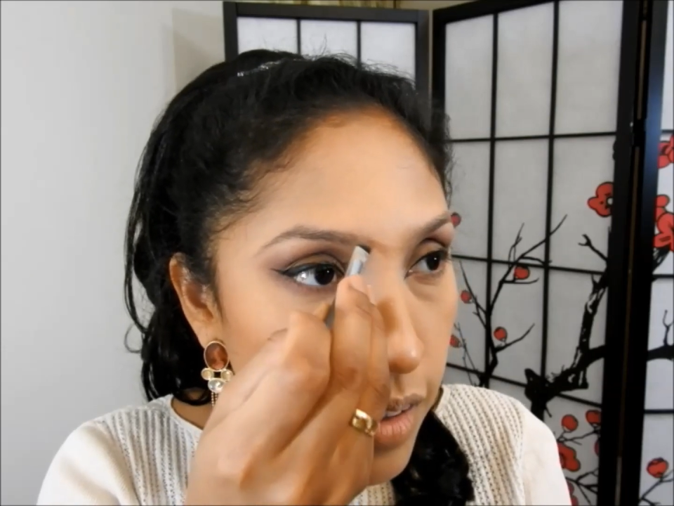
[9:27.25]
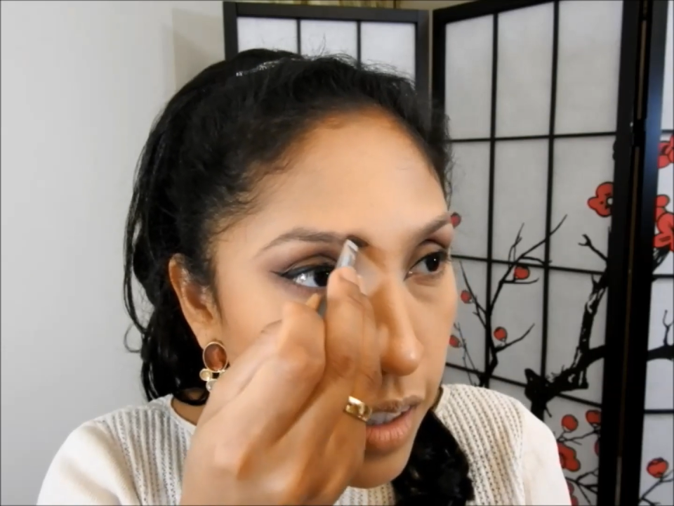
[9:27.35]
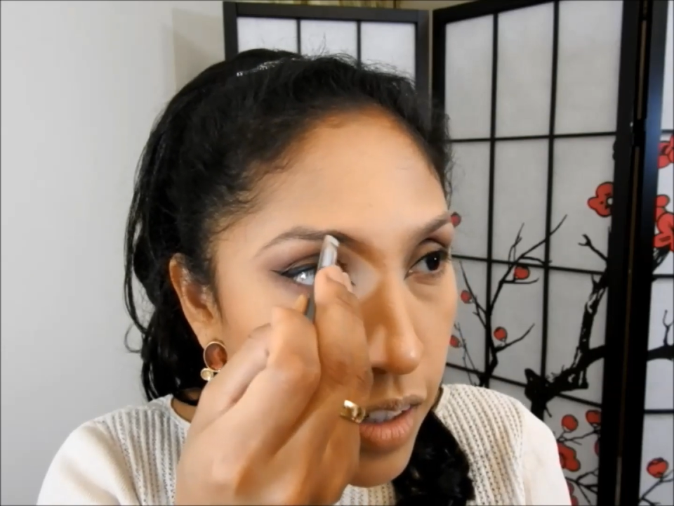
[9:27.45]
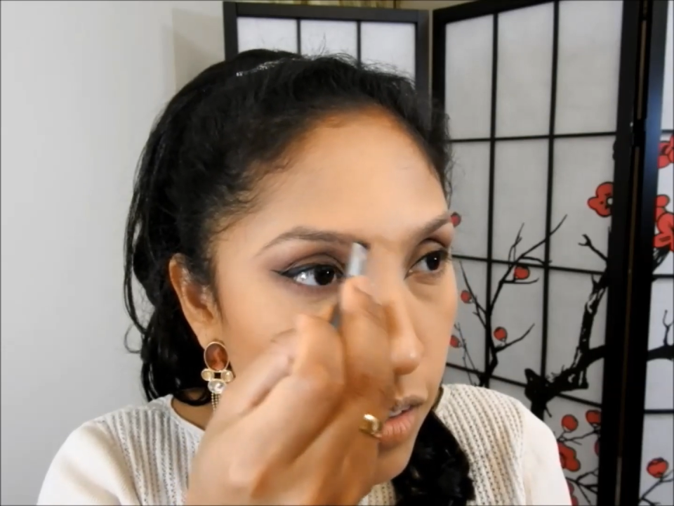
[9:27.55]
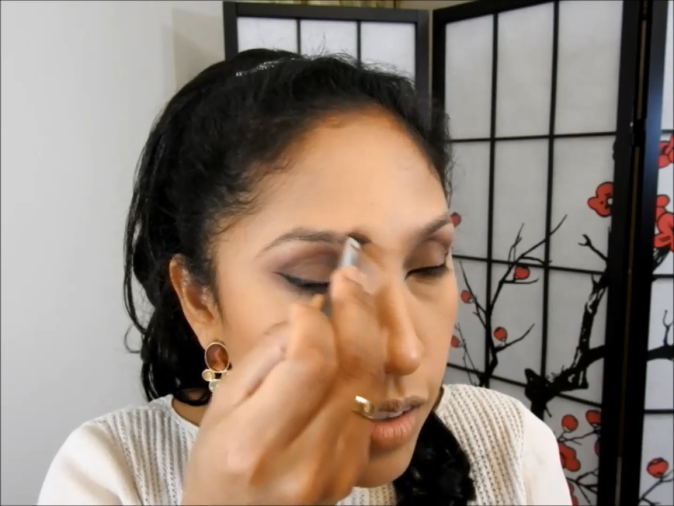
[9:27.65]

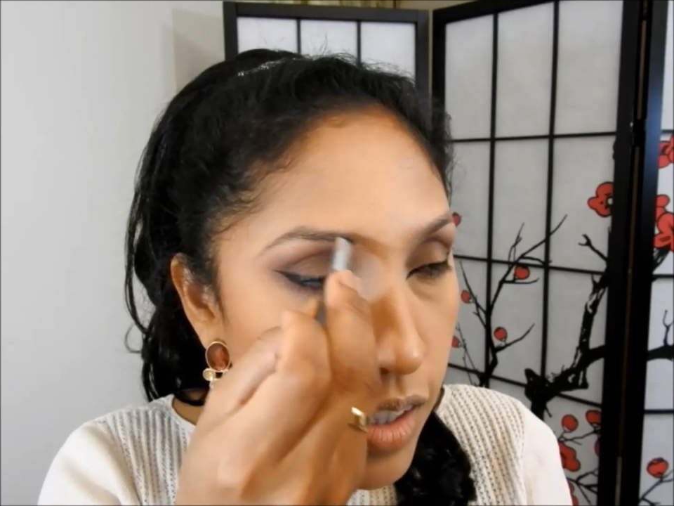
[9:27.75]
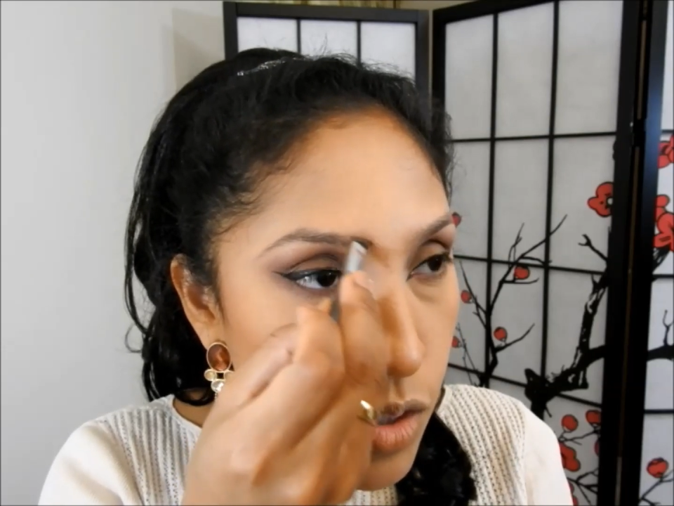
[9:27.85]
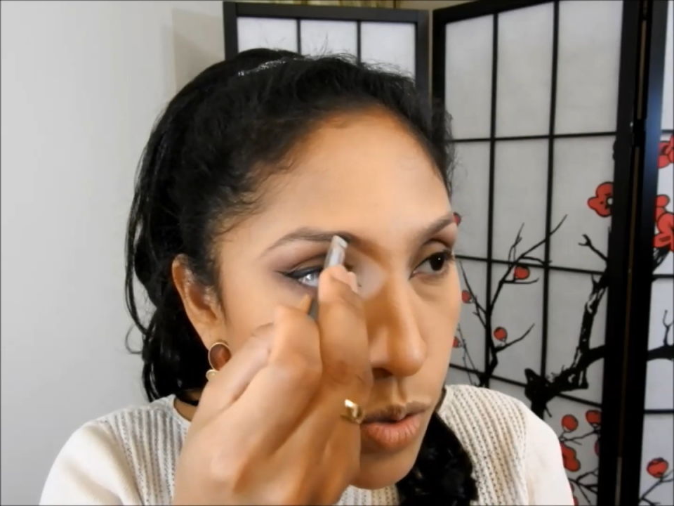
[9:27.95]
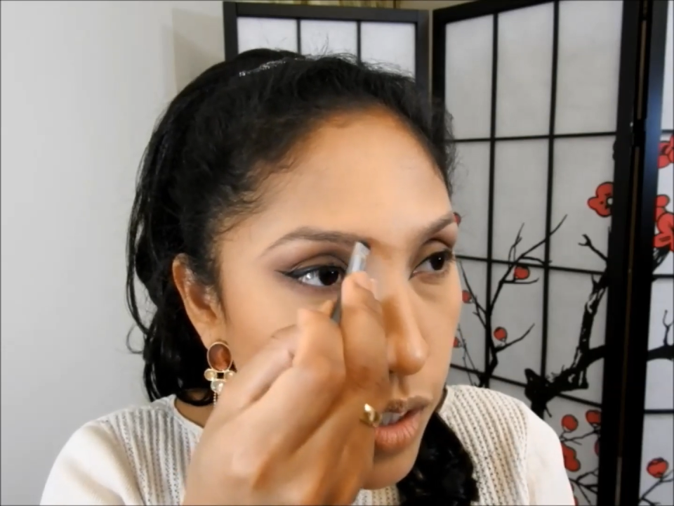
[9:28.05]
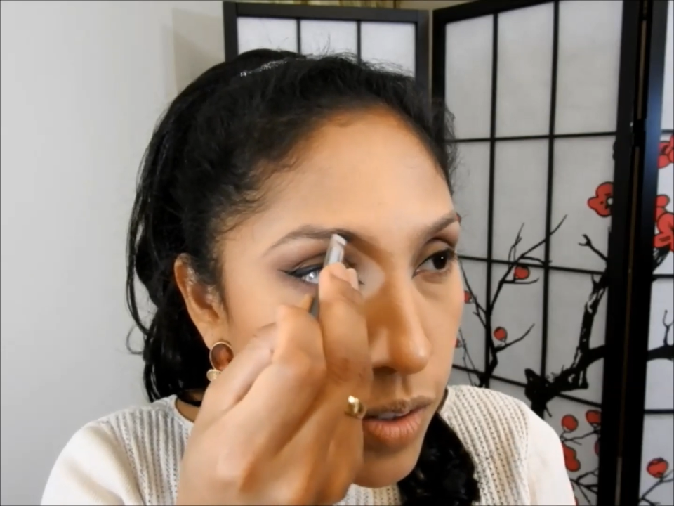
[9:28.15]
I'm gonna
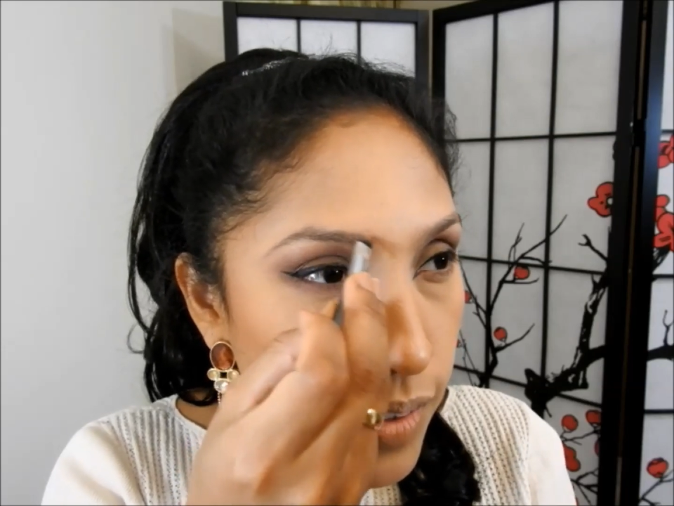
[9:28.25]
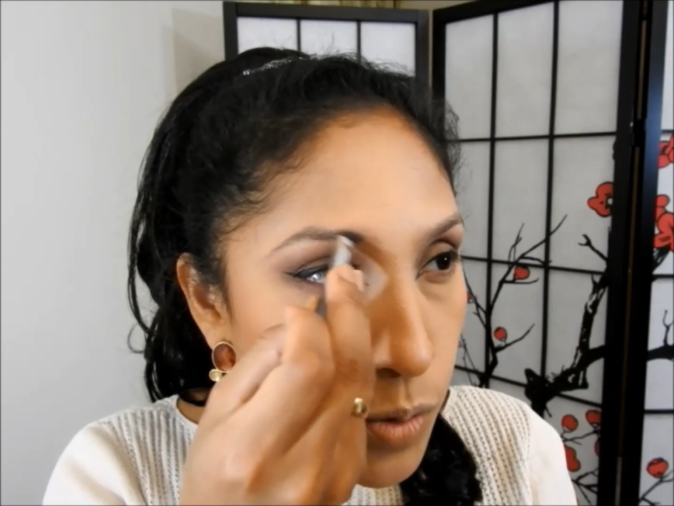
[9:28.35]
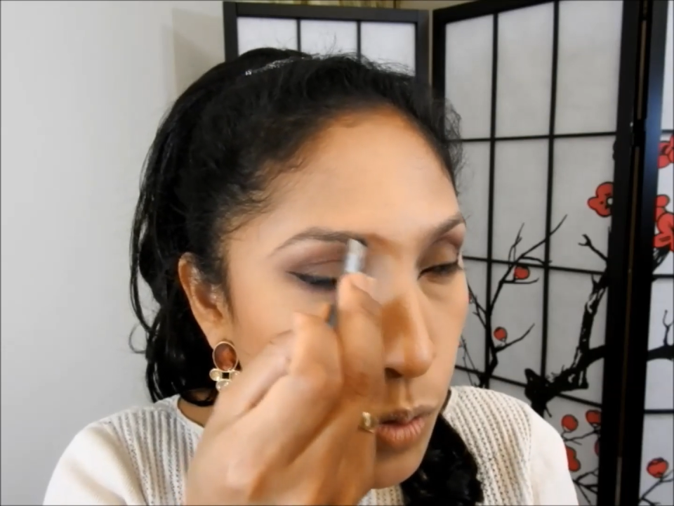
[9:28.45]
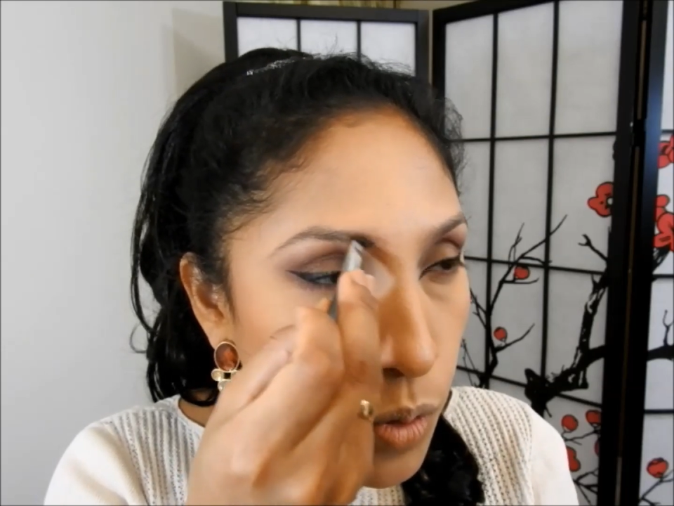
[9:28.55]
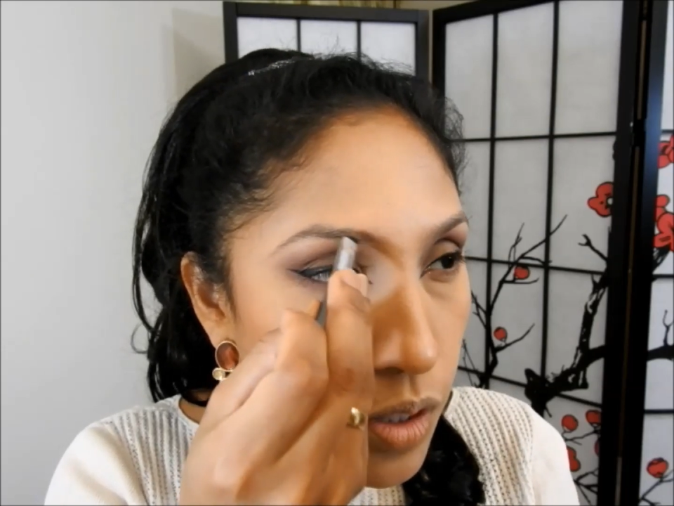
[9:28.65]
try
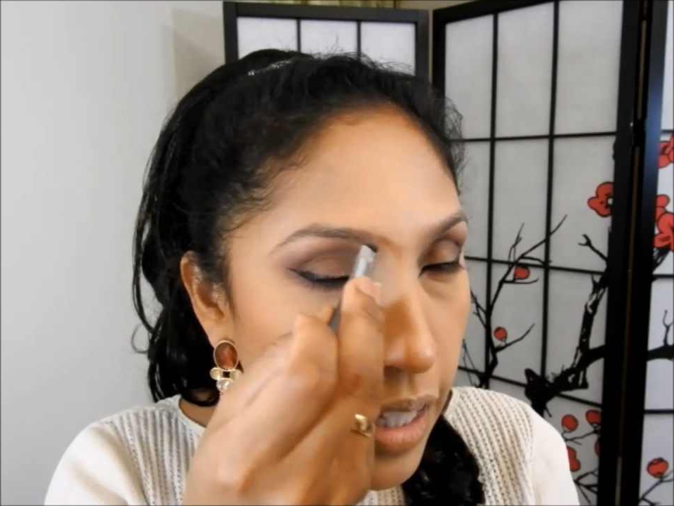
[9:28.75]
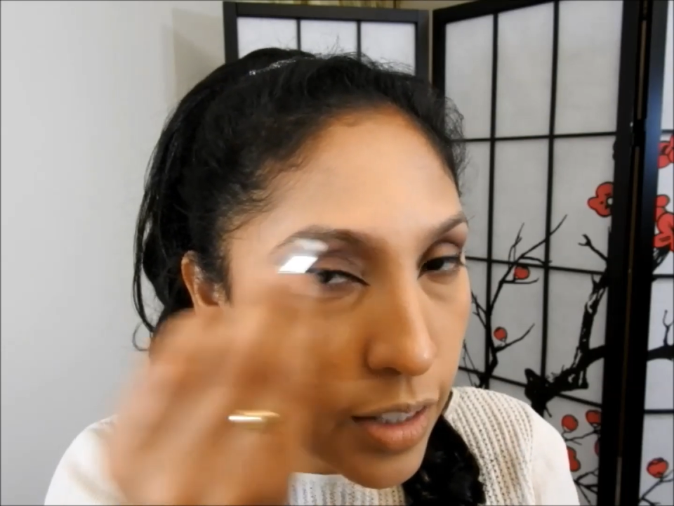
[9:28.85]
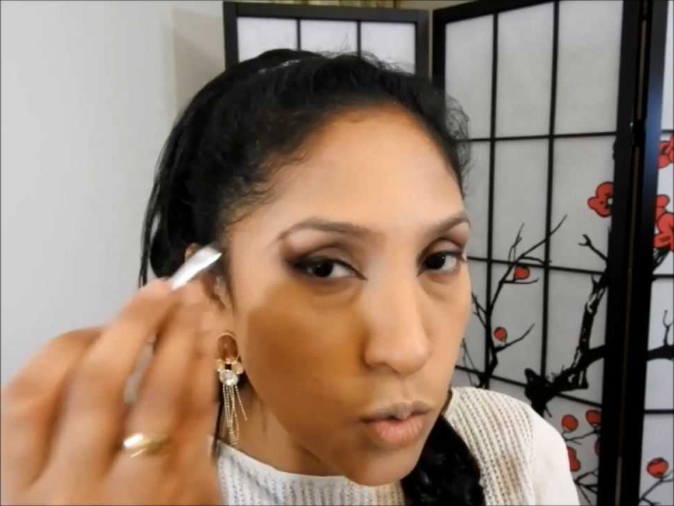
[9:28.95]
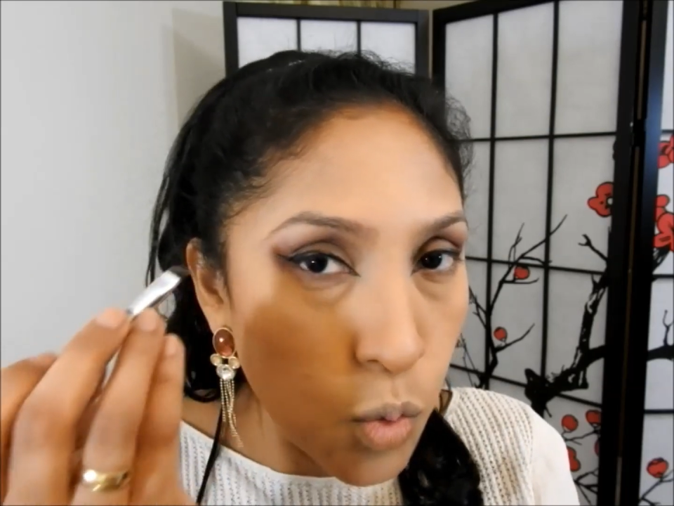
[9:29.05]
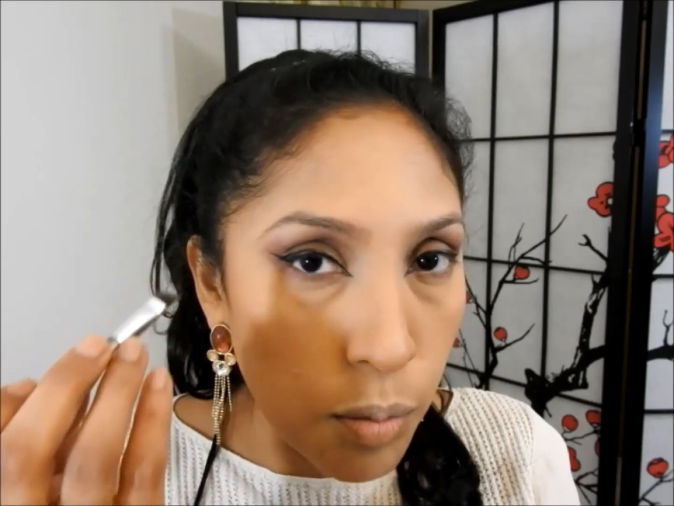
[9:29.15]
not to